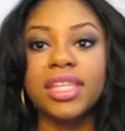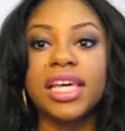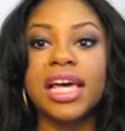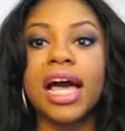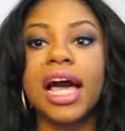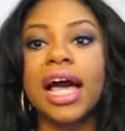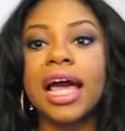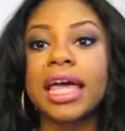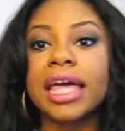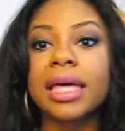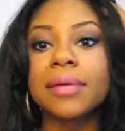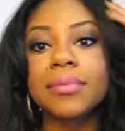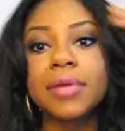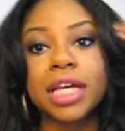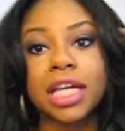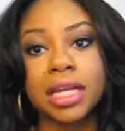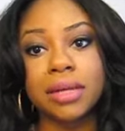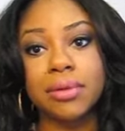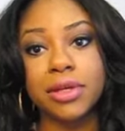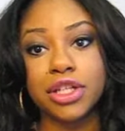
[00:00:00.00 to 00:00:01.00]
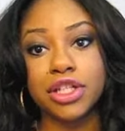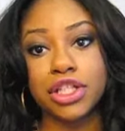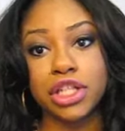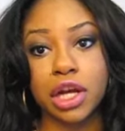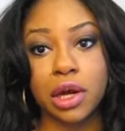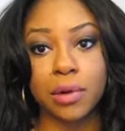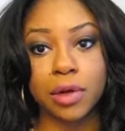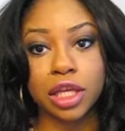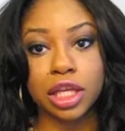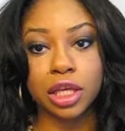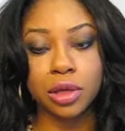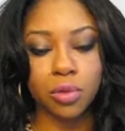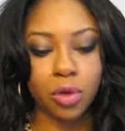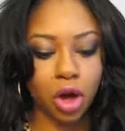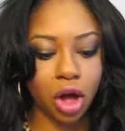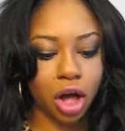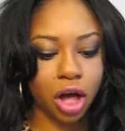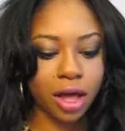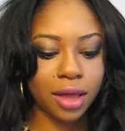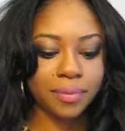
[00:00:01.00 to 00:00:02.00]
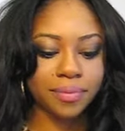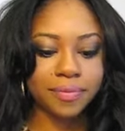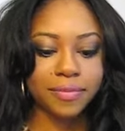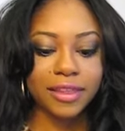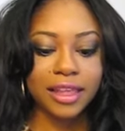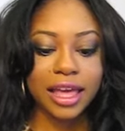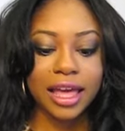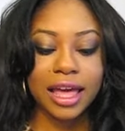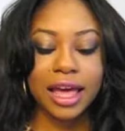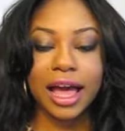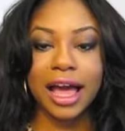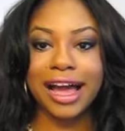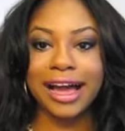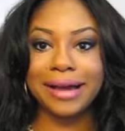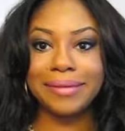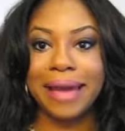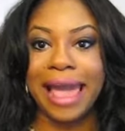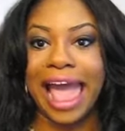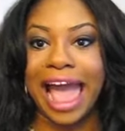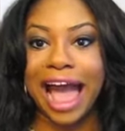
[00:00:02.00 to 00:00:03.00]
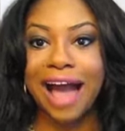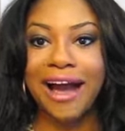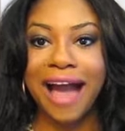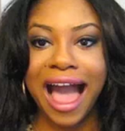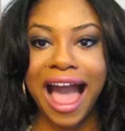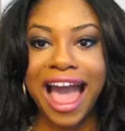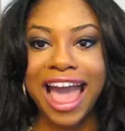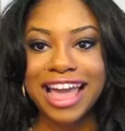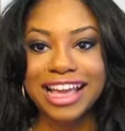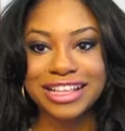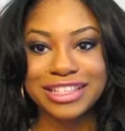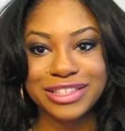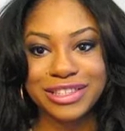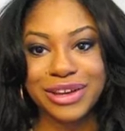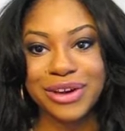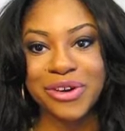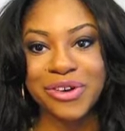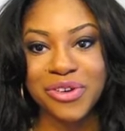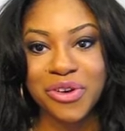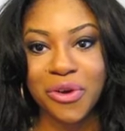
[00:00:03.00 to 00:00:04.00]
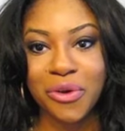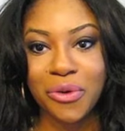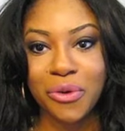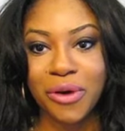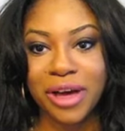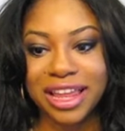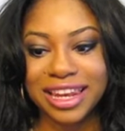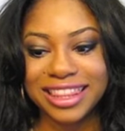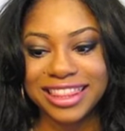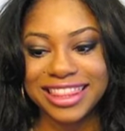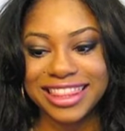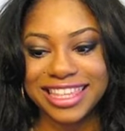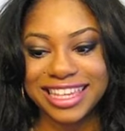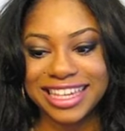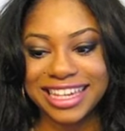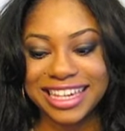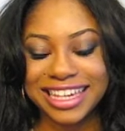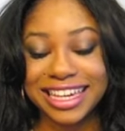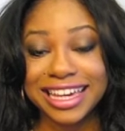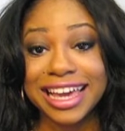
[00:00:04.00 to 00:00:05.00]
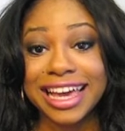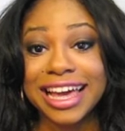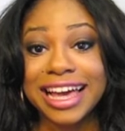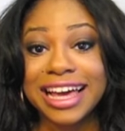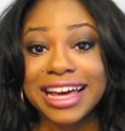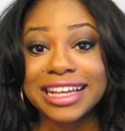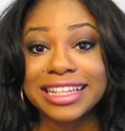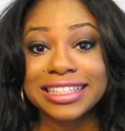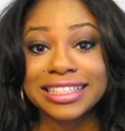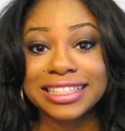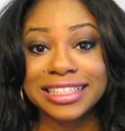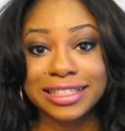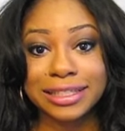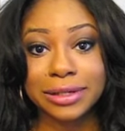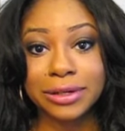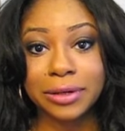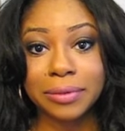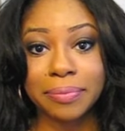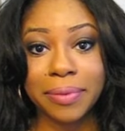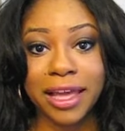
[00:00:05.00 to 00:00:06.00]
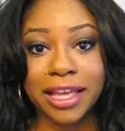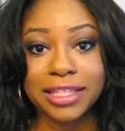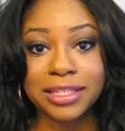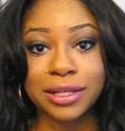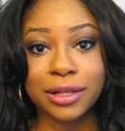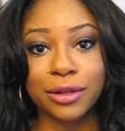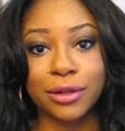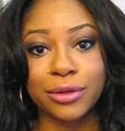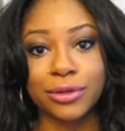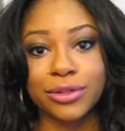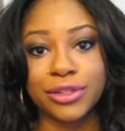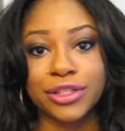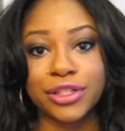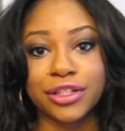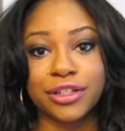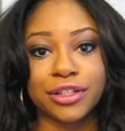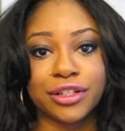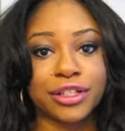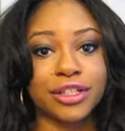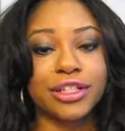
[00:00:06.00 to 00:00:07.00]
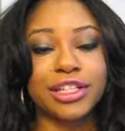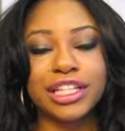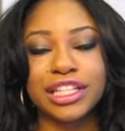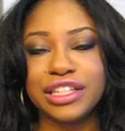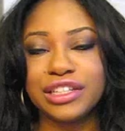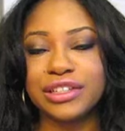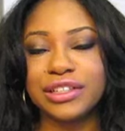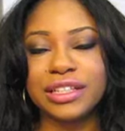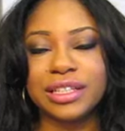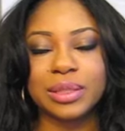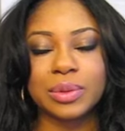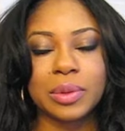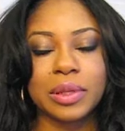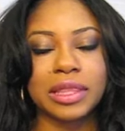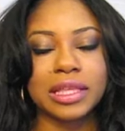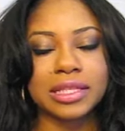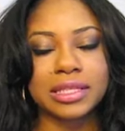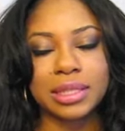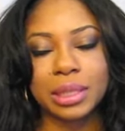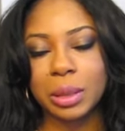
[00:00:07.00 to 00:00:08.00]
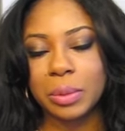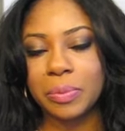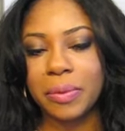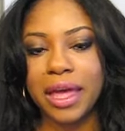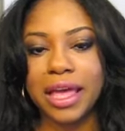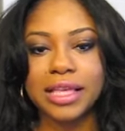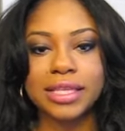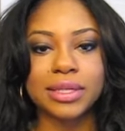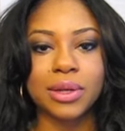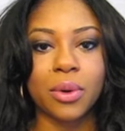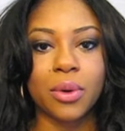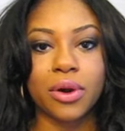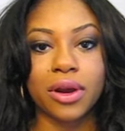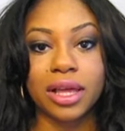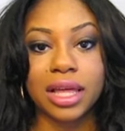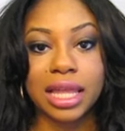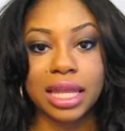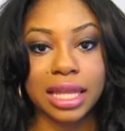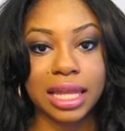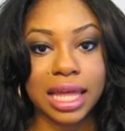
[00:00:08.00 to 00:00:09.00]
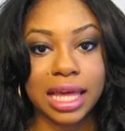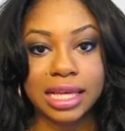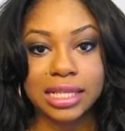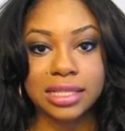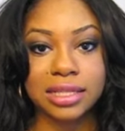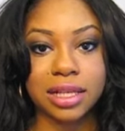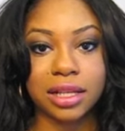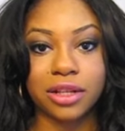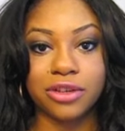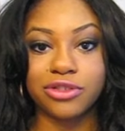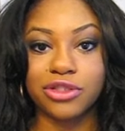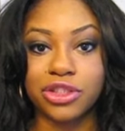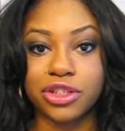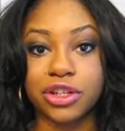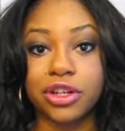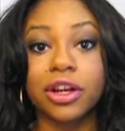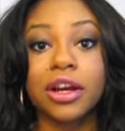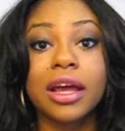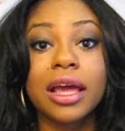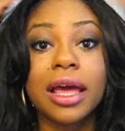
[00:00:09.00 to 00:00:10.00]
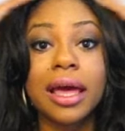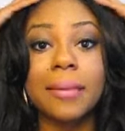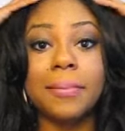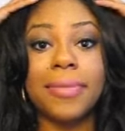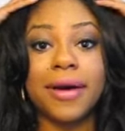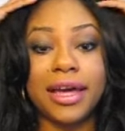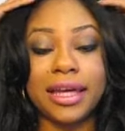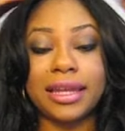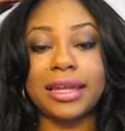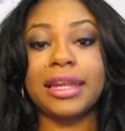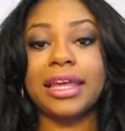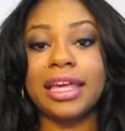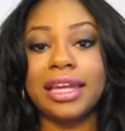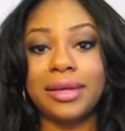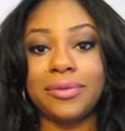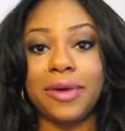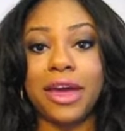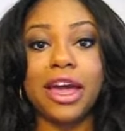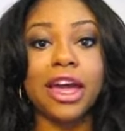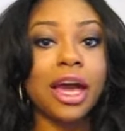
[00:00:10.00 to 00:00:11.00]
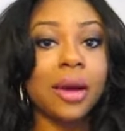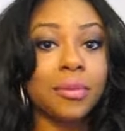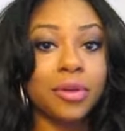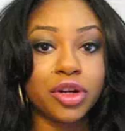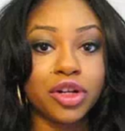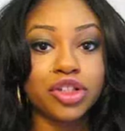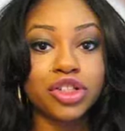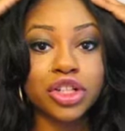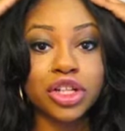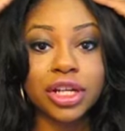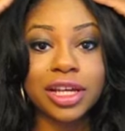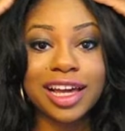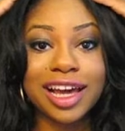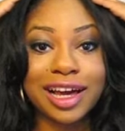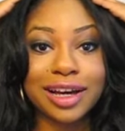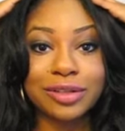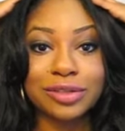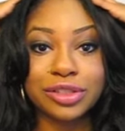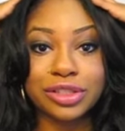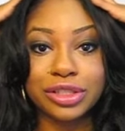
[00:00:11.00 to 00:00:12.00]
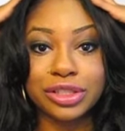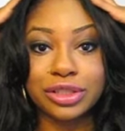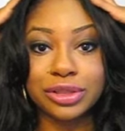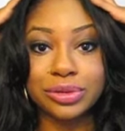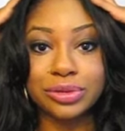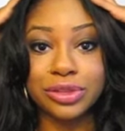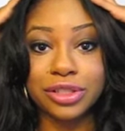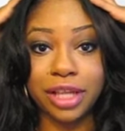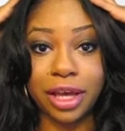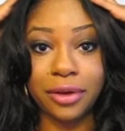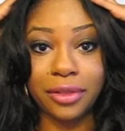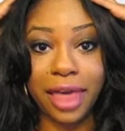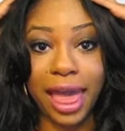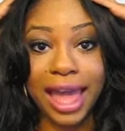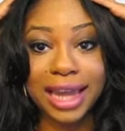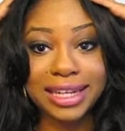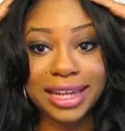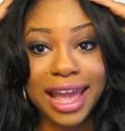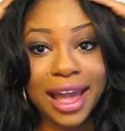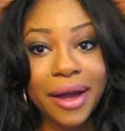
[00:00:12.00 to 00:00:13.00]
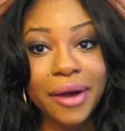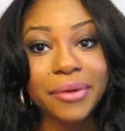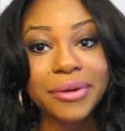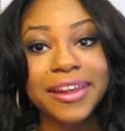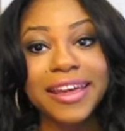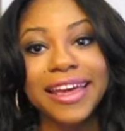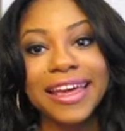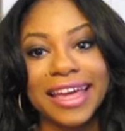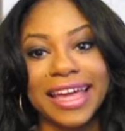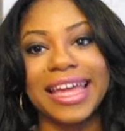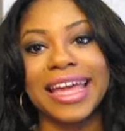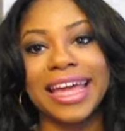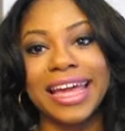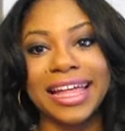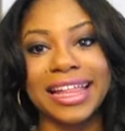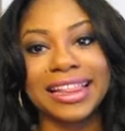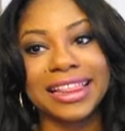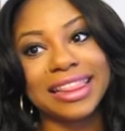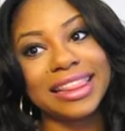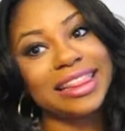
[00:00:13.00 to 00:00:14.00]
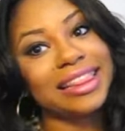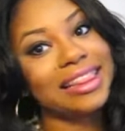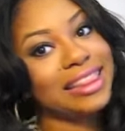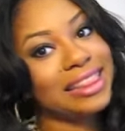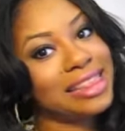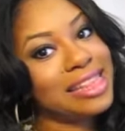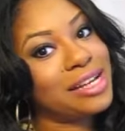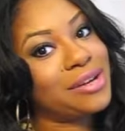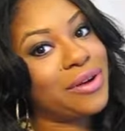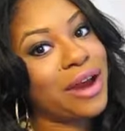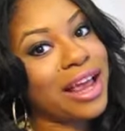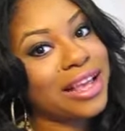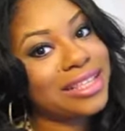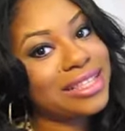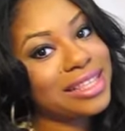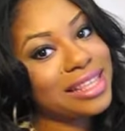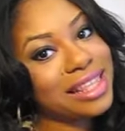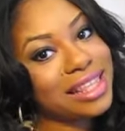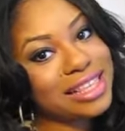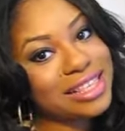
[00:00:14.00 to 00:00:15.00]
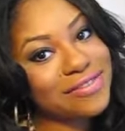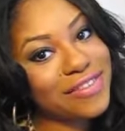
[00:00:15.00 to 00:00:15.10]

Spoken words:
I am going to be showing you all how I sewed on the silk base closure. You can do this with a silk base or a lace closure, but anyway, I'm going to show you how to sew that down in the rest of this